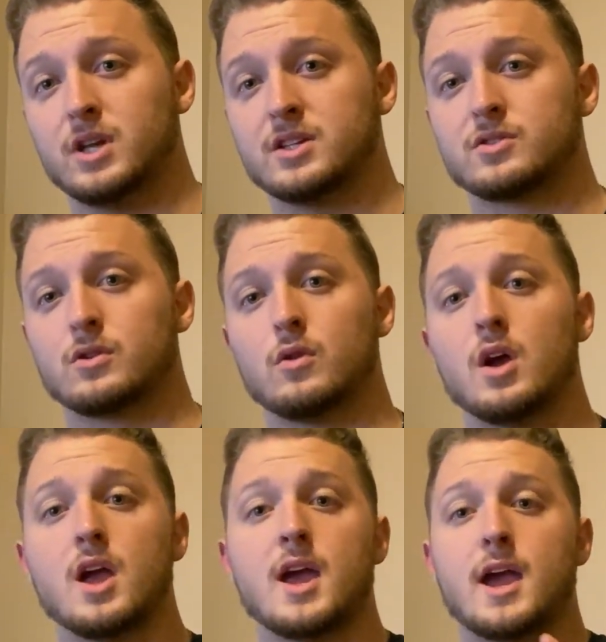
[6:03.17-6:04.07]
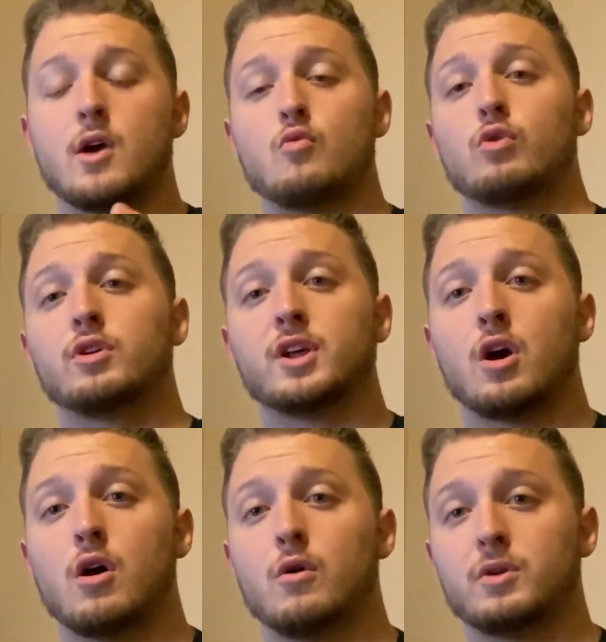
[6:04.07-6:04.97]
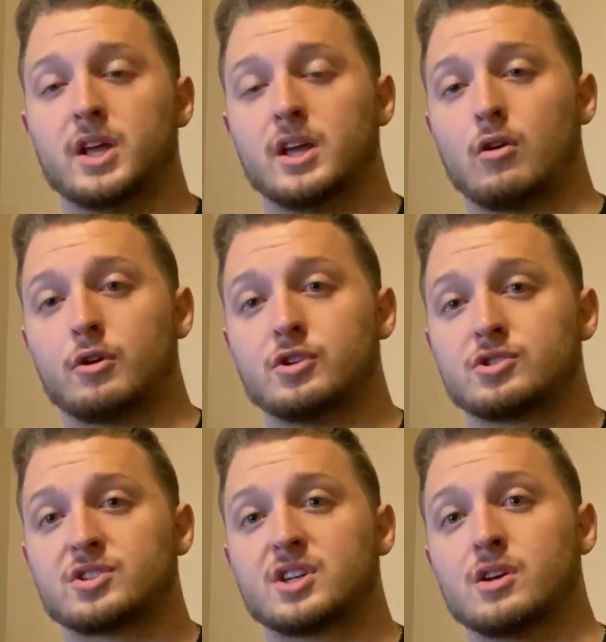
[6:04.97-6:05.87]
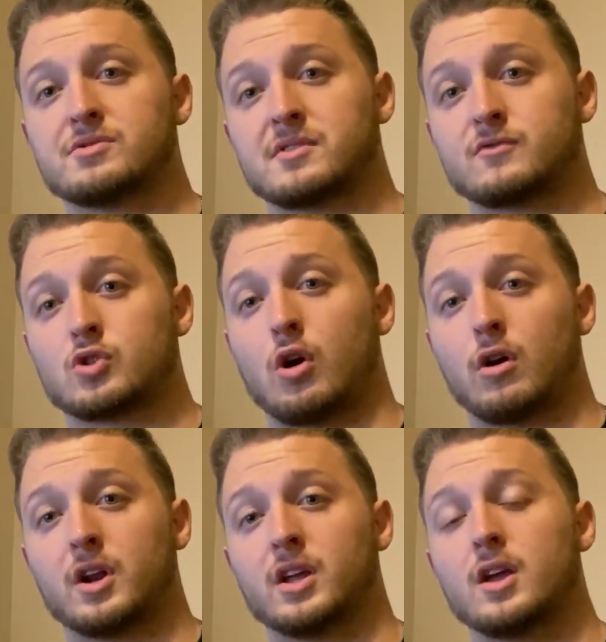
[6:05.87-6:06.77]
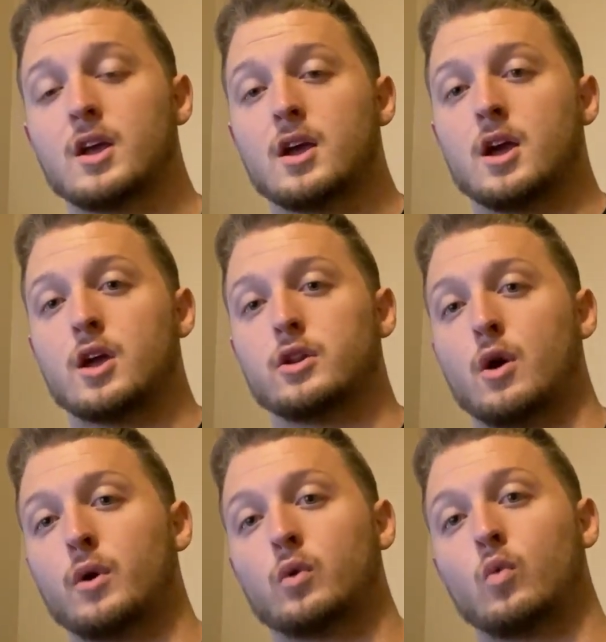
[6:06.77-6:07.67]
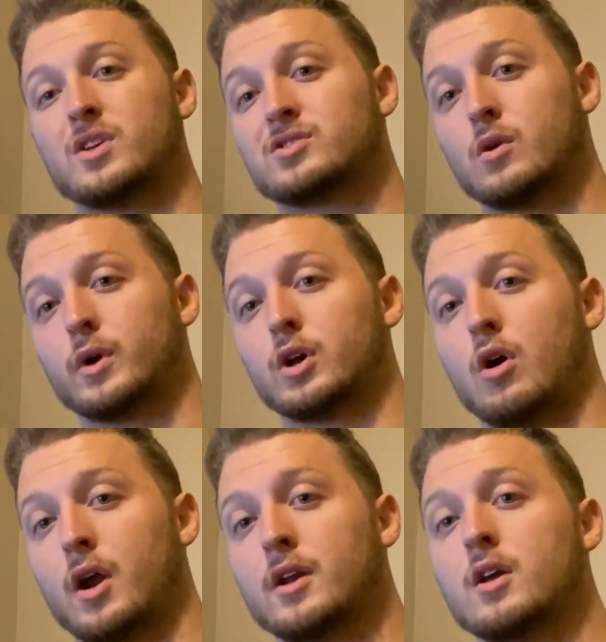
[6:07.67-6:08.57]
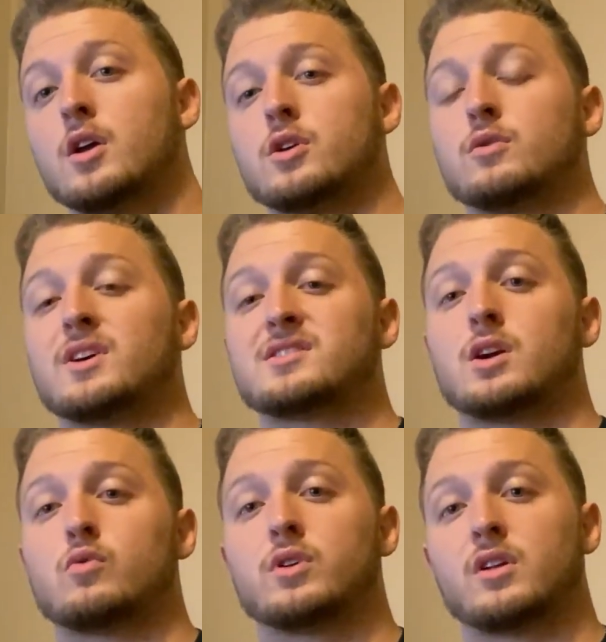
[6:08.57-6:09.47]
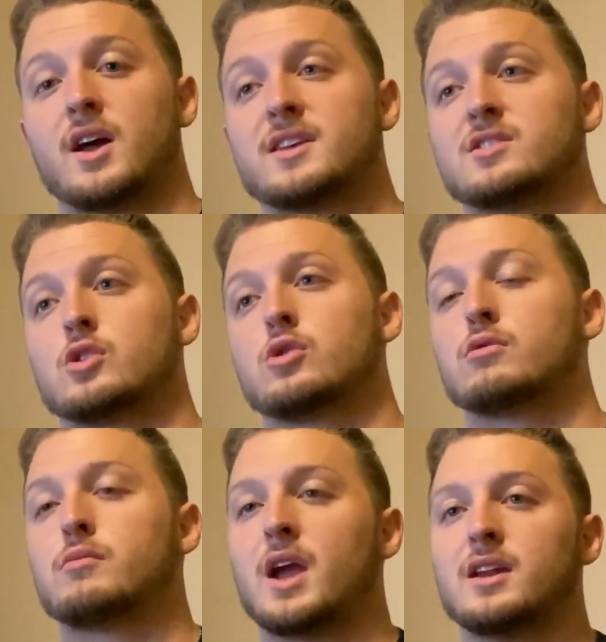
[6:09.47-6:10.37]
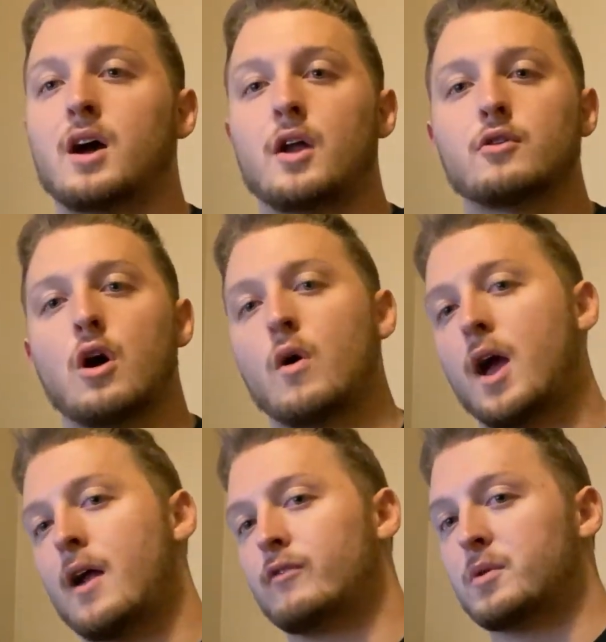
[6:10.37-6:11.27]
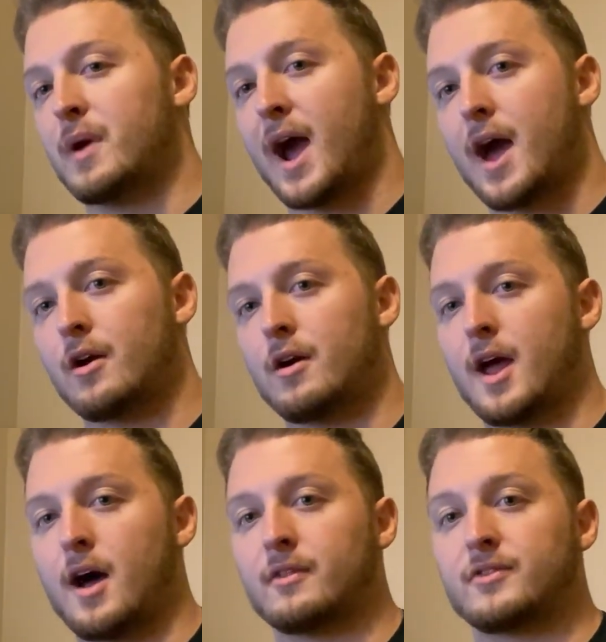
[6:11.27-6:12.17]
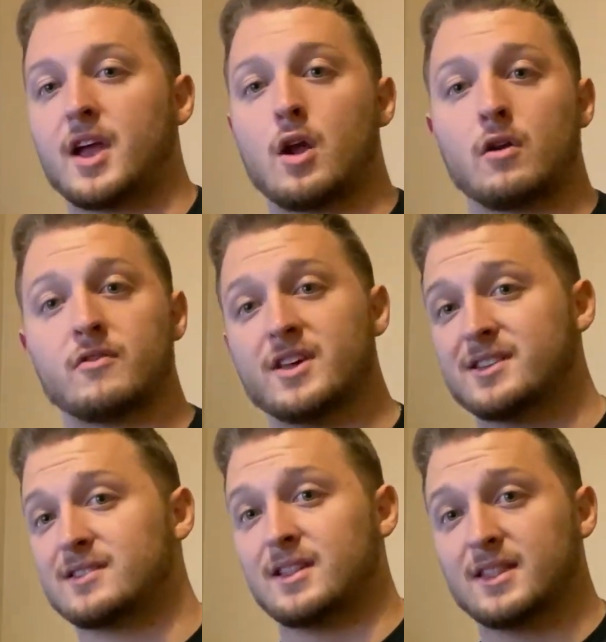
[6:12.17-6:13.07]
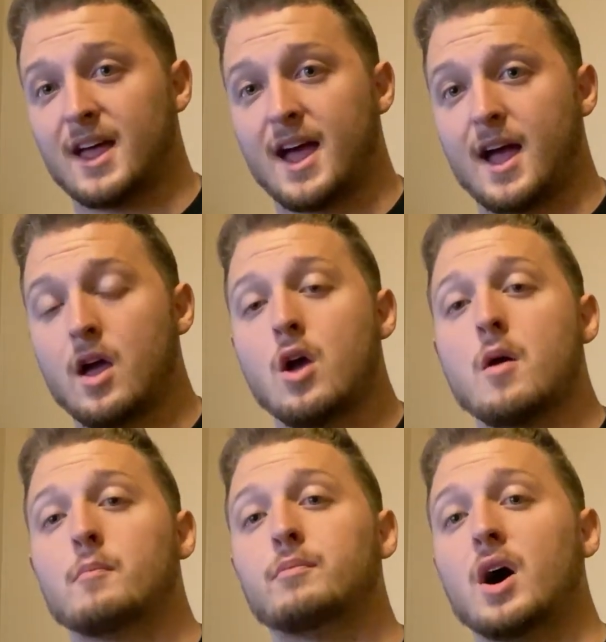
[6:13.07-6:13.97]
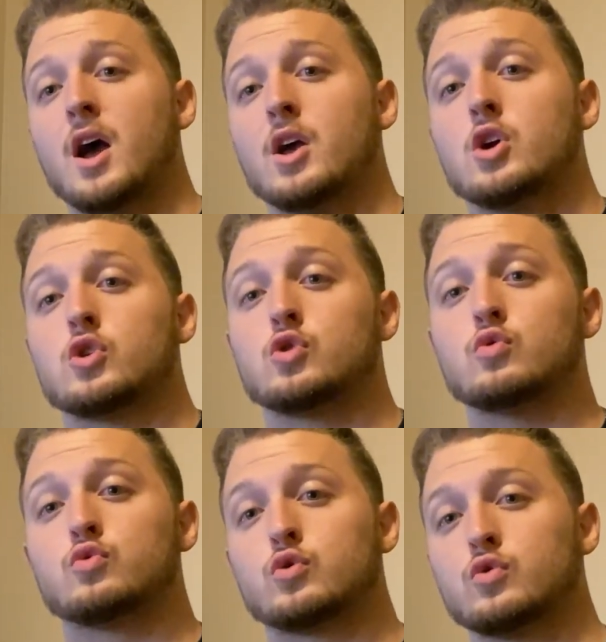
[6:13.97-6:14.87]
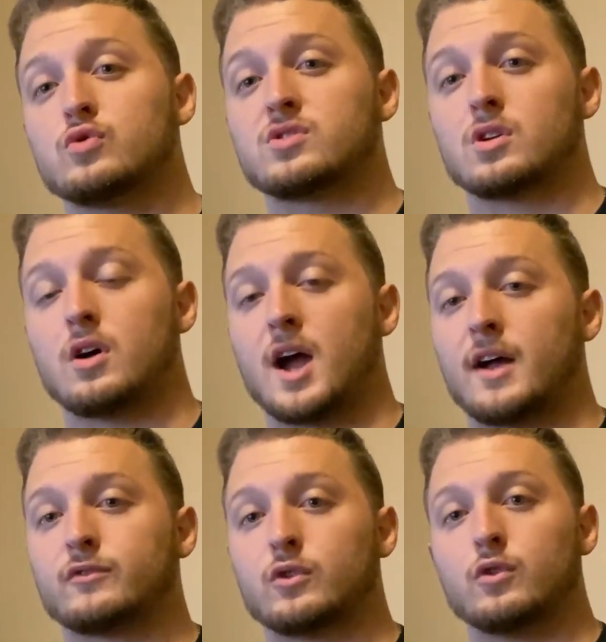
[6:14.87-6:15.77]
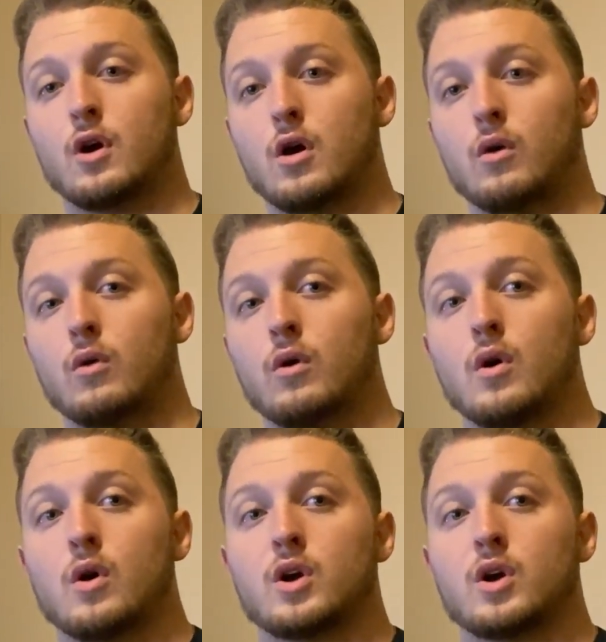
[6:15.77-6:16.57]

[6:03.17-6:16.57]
you need to and really hone in on your skills of charting and knowing what's going on. You guys got to realize you may not know every pattern out there, this and that, but you do still have to know.